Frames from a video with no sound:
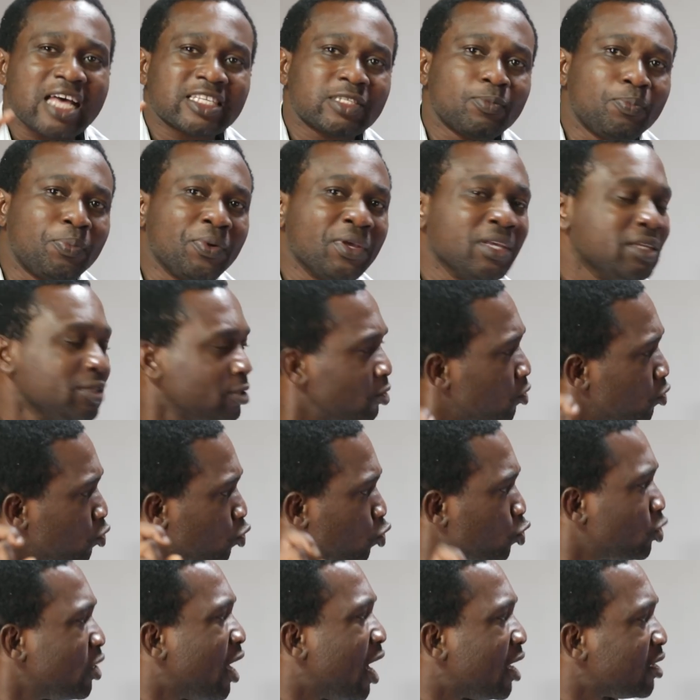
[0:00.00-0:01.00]
has been
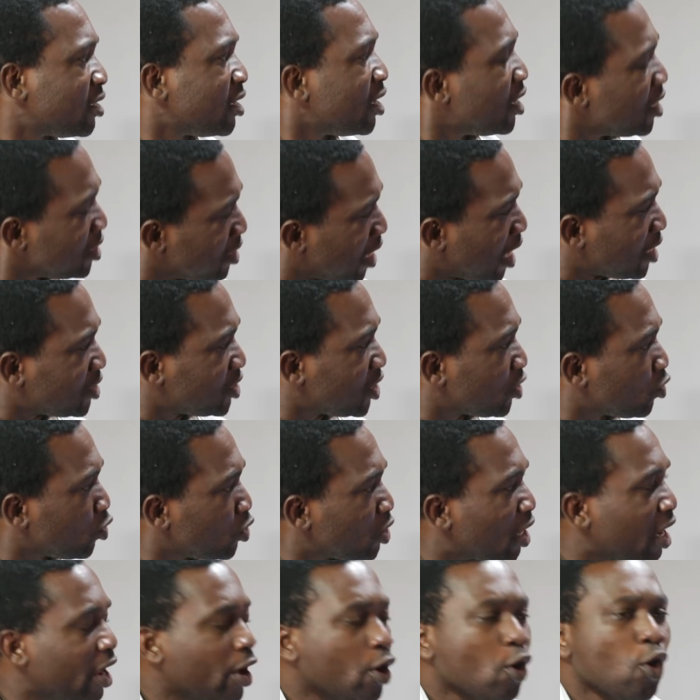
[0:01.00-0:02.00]
to that. That's
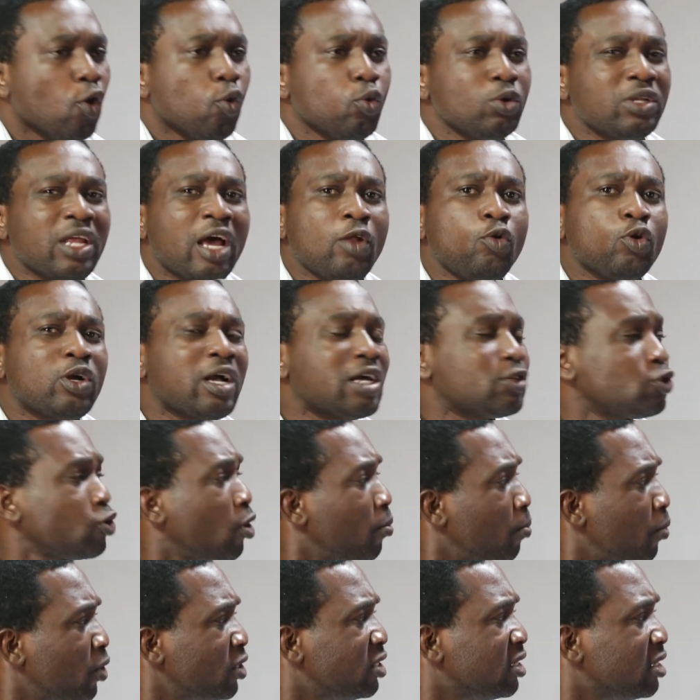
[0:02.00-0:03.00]
Segun Toriola. We now look at
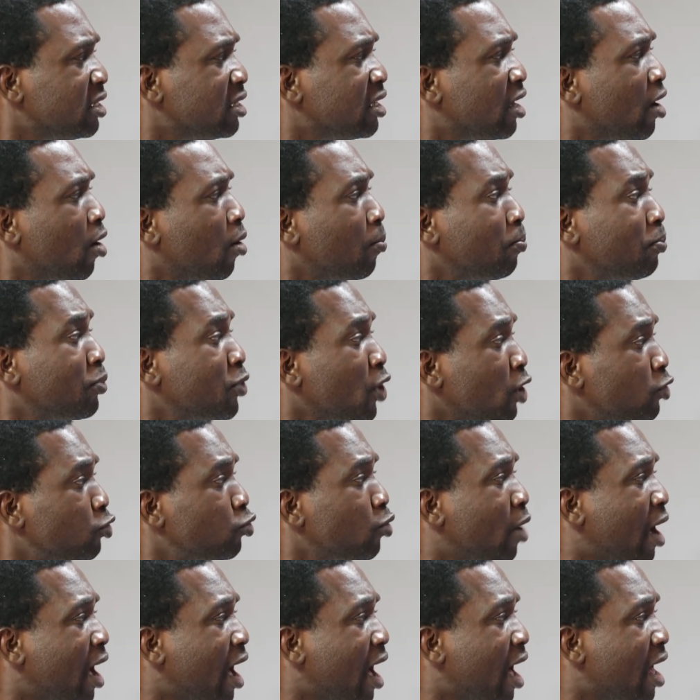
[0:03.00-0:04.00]
somebody,
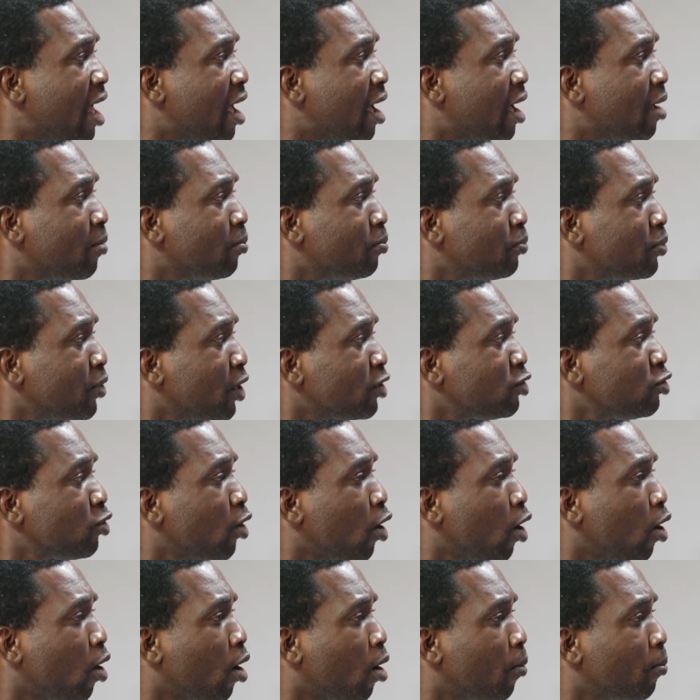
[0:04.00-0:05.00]
Biodun
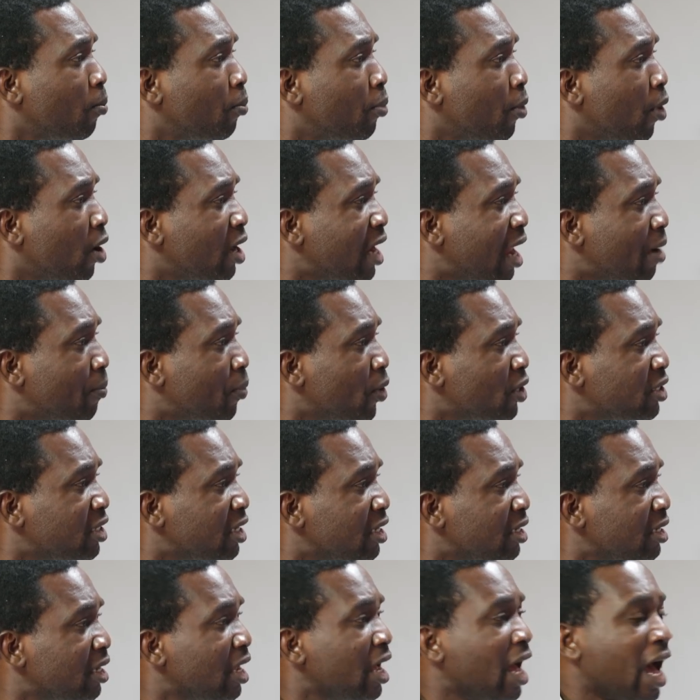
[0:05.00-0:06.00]

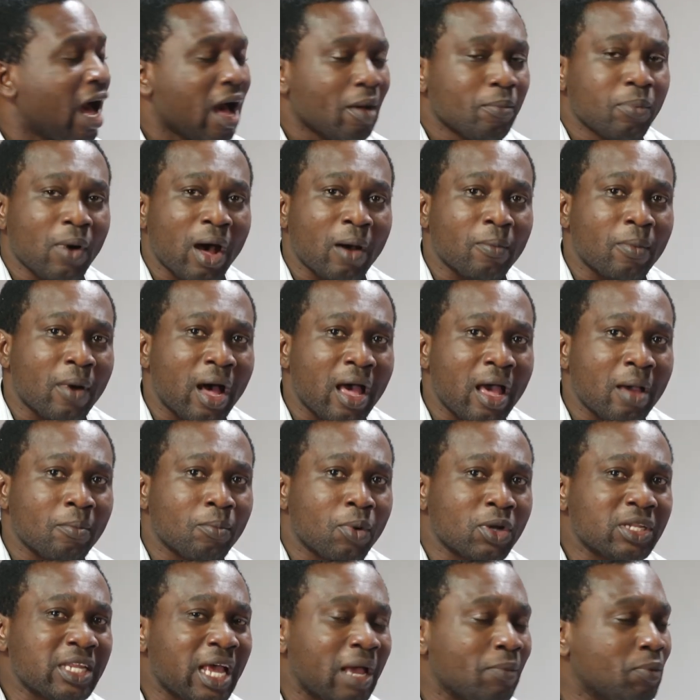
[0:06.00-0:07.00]
Olabode,
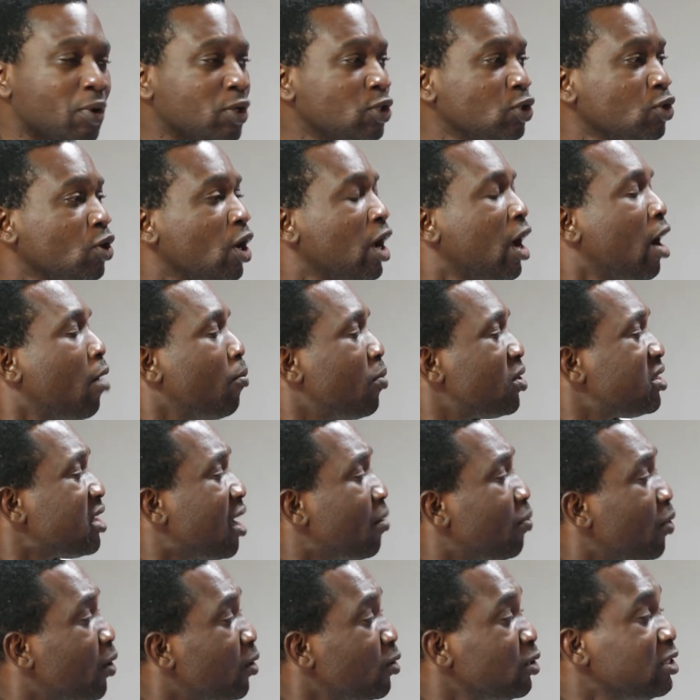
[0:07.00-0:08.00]
Bode Abiodun. Bode
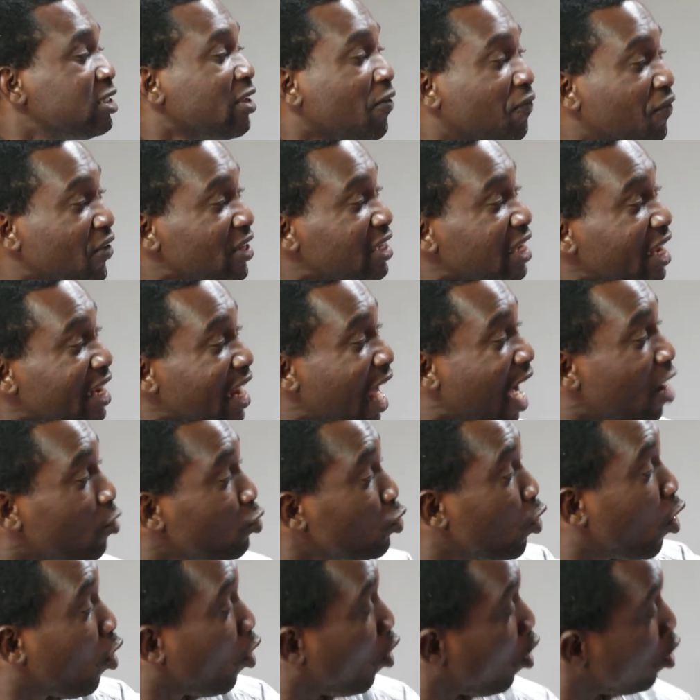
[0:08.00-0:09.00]
Abiodun defeated
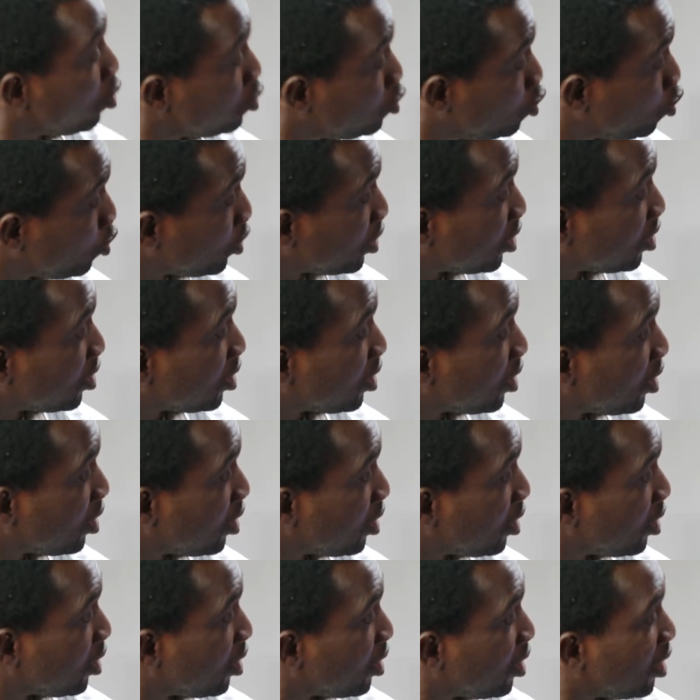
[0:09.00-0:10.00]
Arnold Okodri.
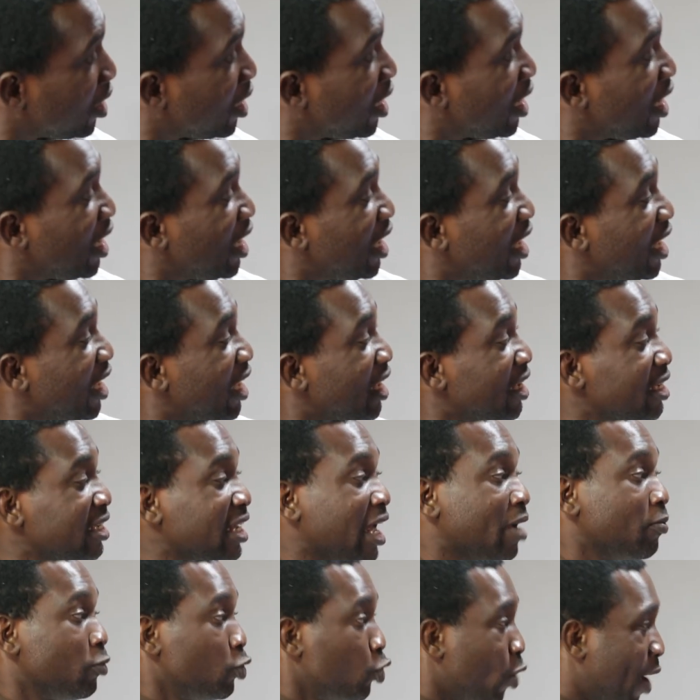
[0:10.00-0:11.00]

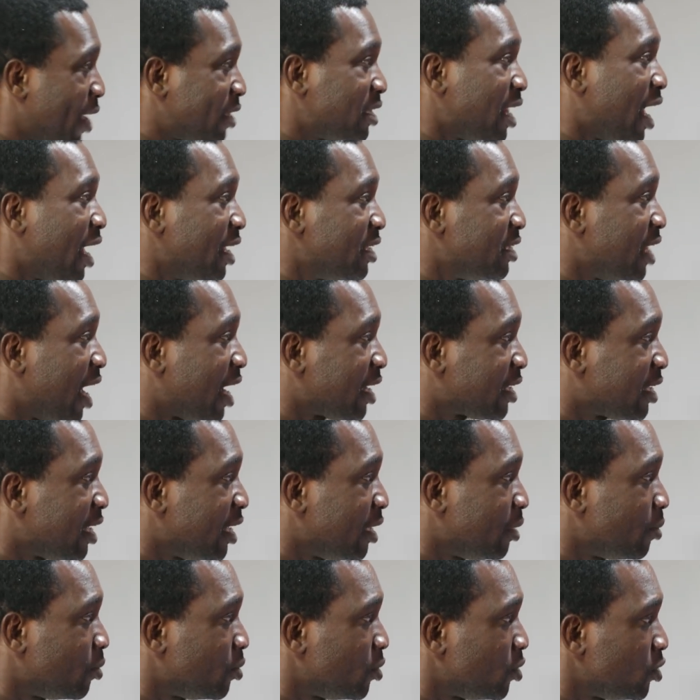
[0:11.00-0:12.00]
You were there in that
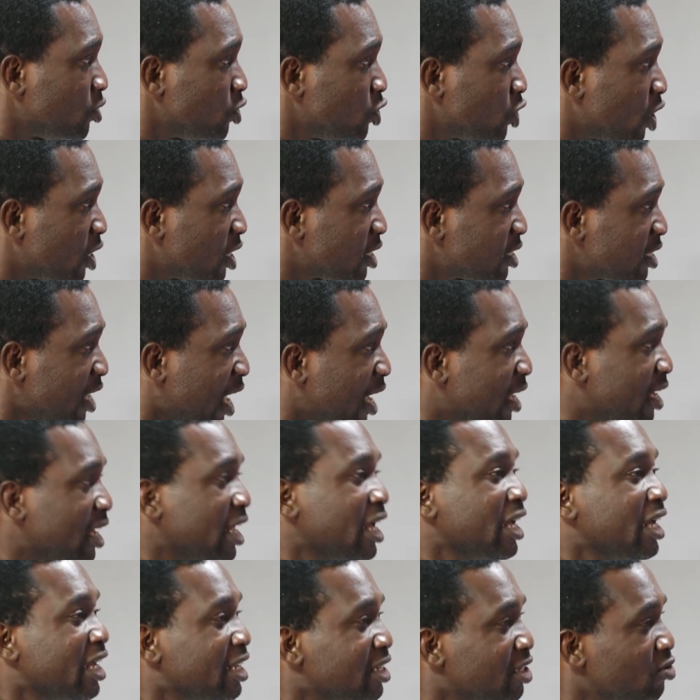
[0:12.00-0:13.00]
game, you
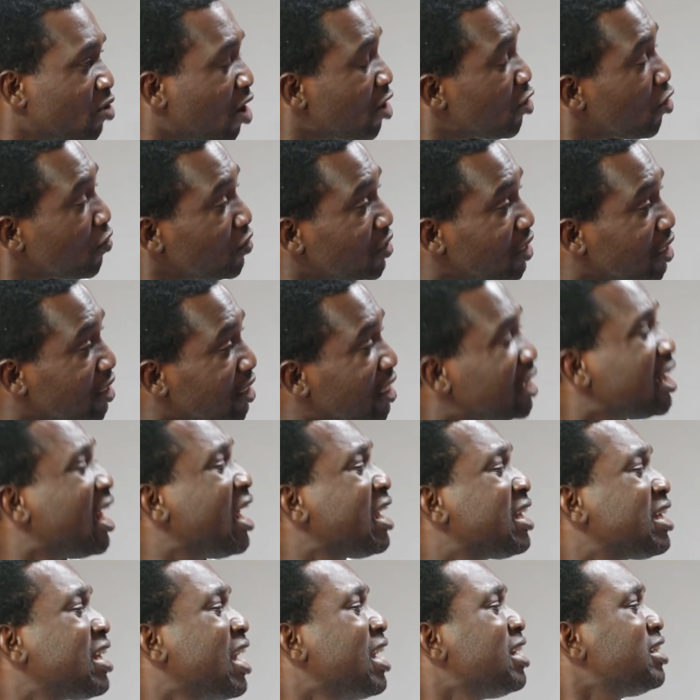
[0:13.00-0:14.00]
understand? In the round of 16
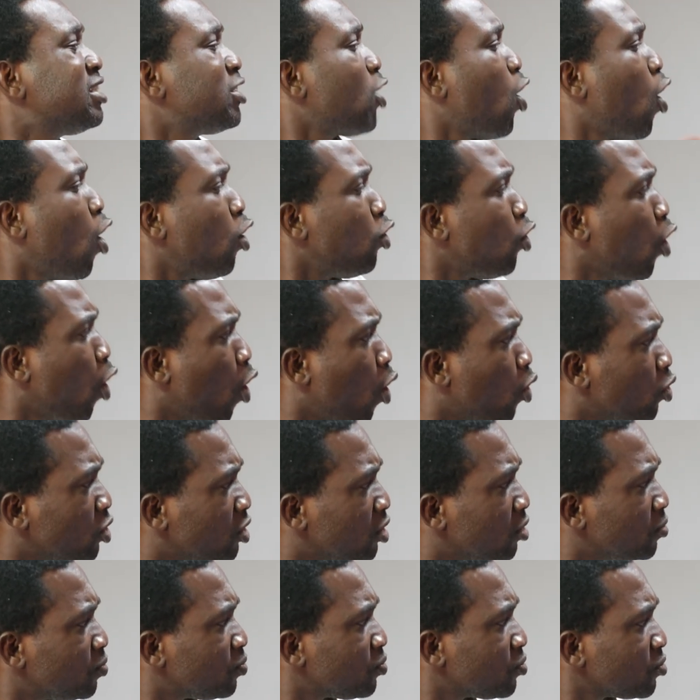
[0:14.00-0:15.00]
against all
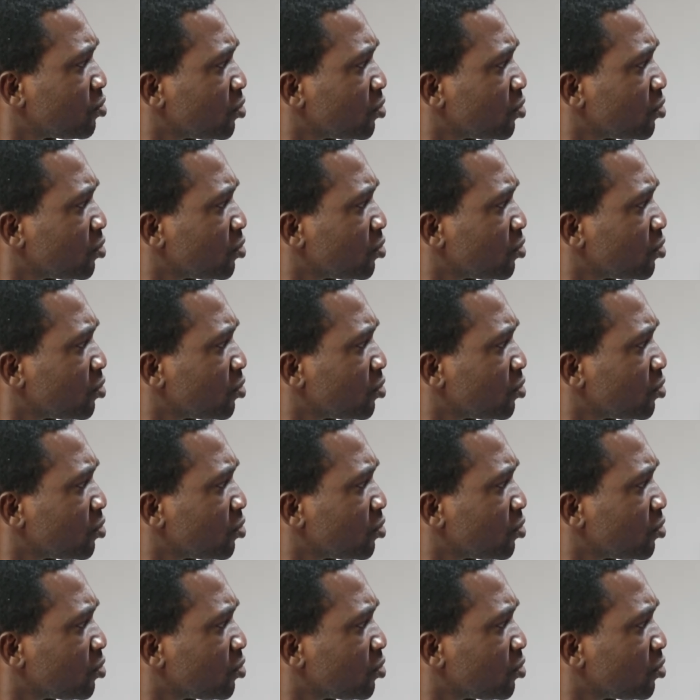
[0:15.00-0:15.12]
odds.